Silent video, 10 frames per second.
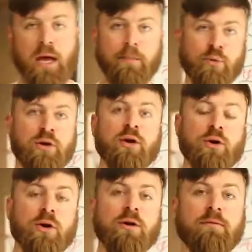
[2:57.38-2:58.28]
a pretty
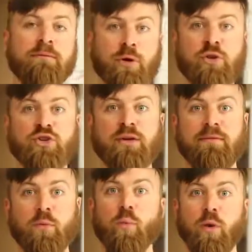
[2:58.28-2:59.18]
good version
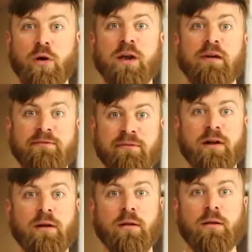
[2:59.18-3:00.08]
of a working
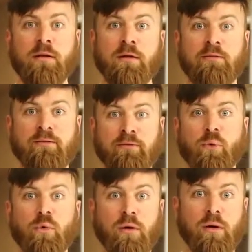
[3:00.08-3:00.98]
funnel
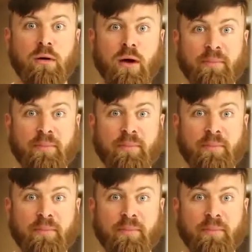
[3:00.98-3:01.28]
for a